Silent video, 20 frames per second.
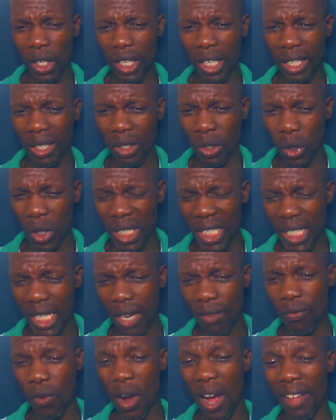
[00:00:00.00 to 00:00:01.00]
Let's not
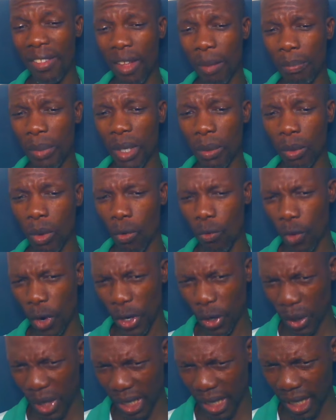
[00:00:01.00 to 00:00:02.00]
say for other people, for
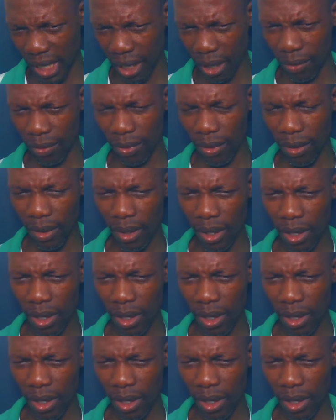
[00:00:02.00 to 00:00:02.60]
yourself.